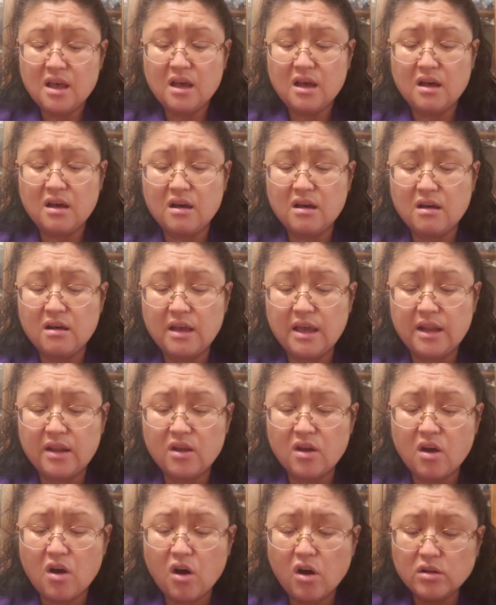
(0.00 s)

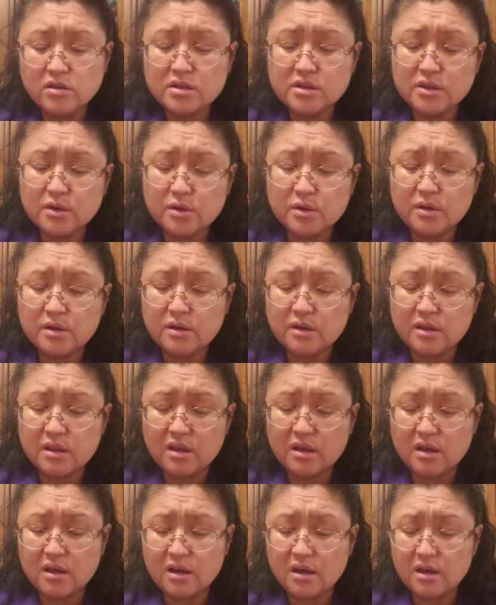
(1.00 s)
and also
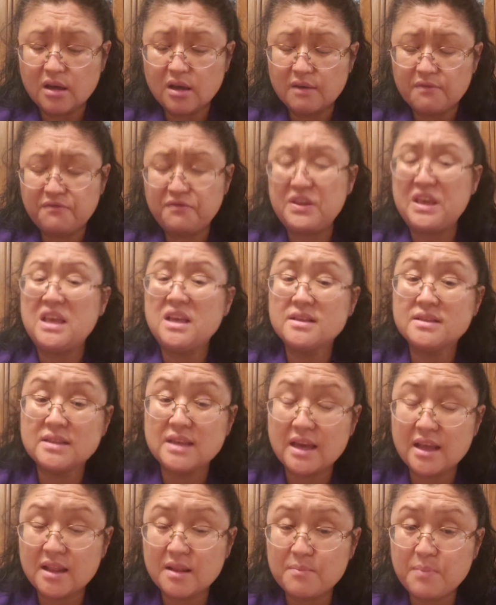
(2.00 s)
the fees
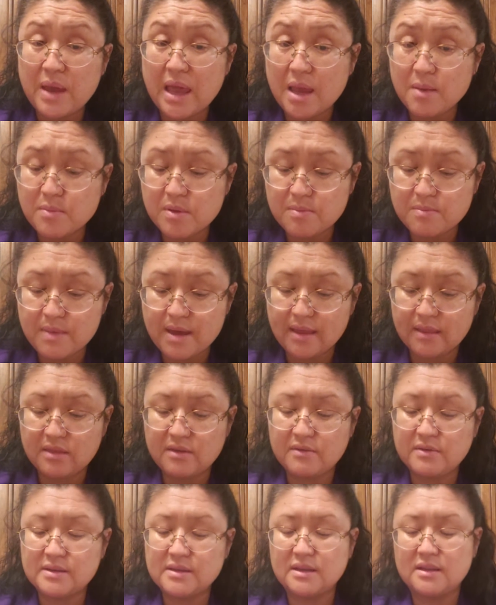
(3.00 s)
and payment
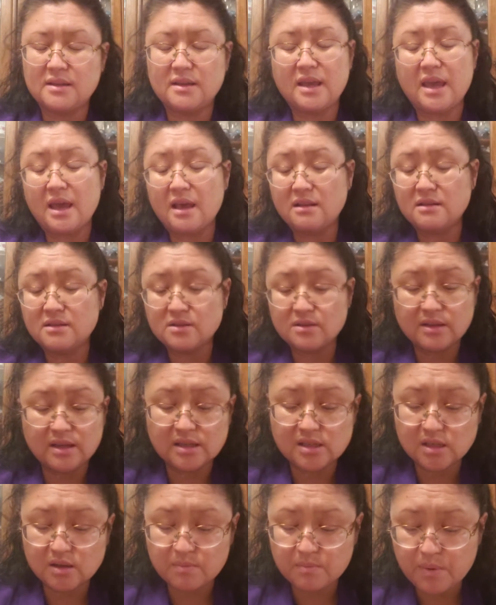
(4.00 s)
methods and
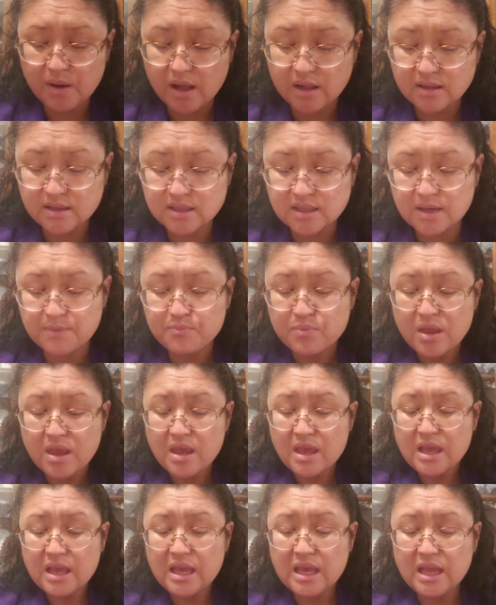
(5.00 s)
cancellation policy.
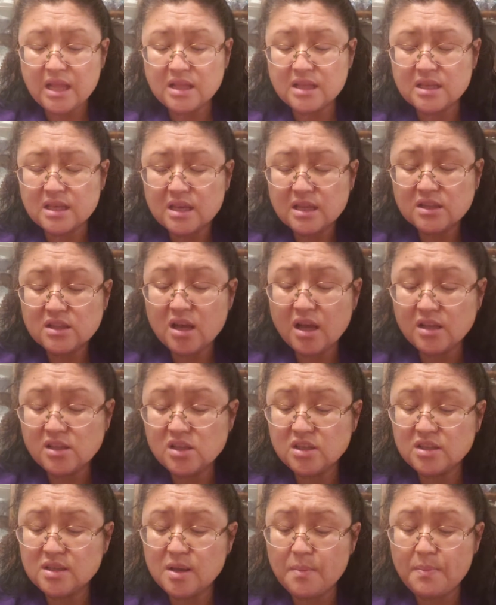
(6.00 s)
It
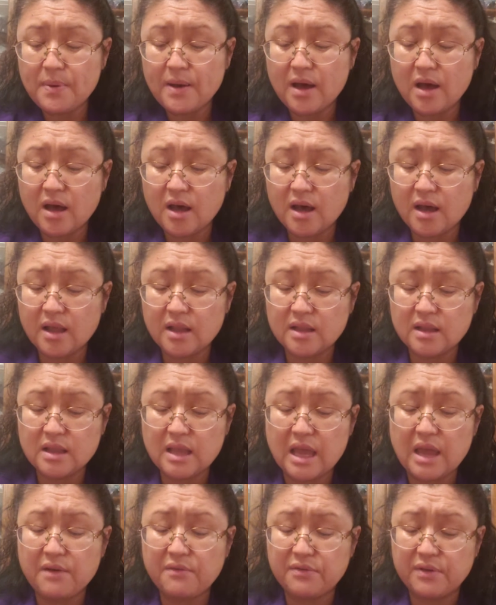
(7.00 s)
touches upon
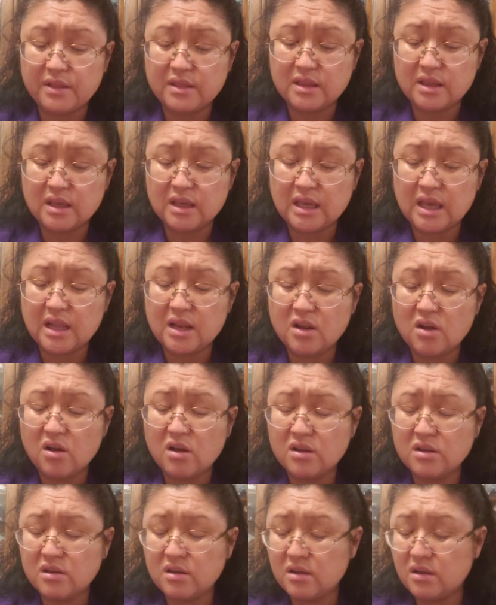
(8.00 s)
everything and
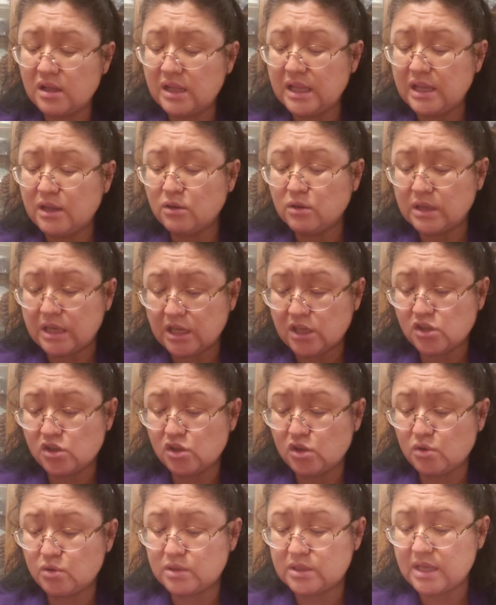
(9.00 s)
all the legal
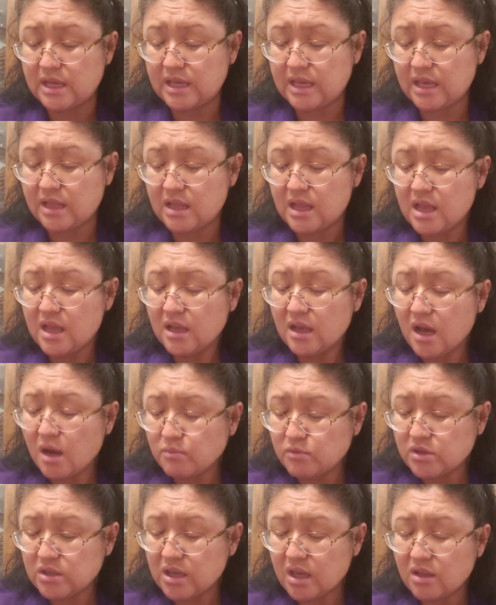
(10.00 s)
issues that can
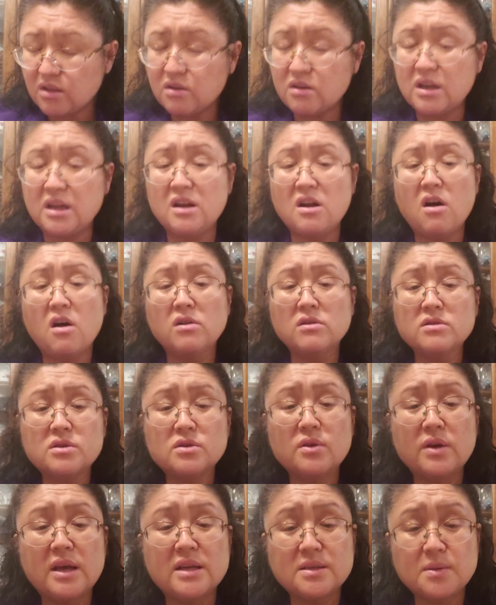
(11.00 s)
come together. It
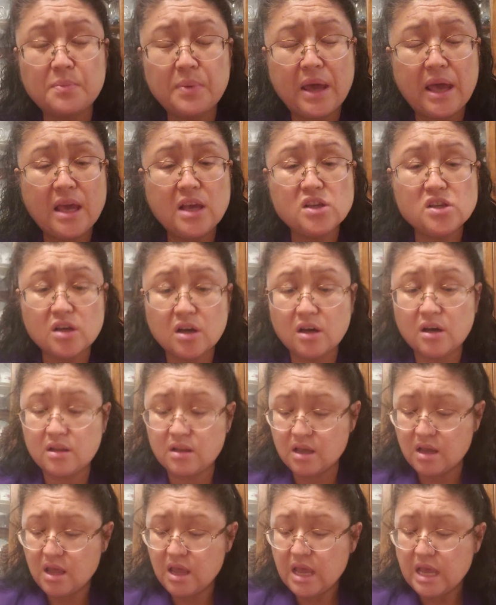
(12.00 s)
also has a page
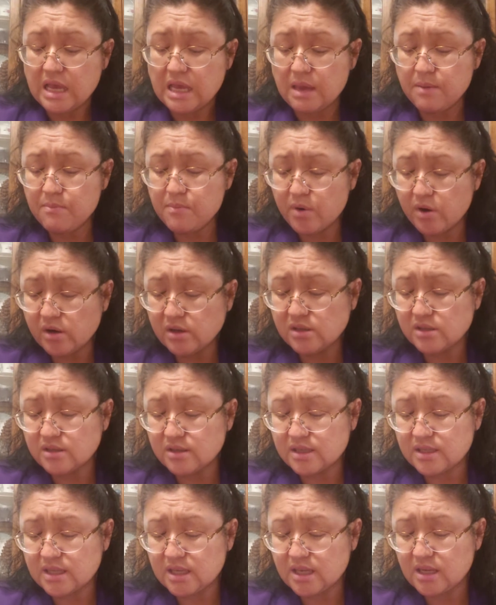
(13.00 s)
on
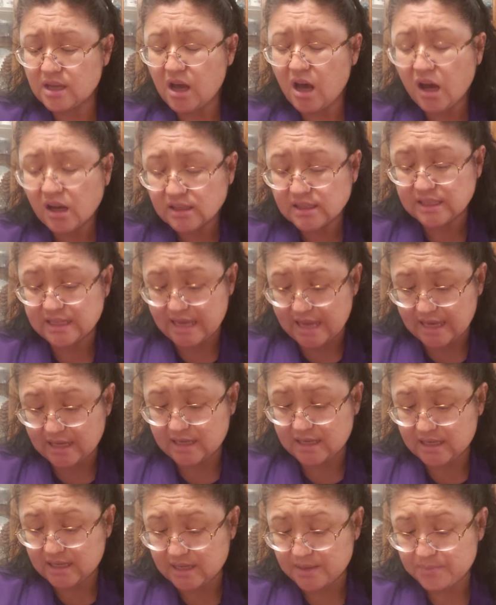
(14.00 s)
emergency contact,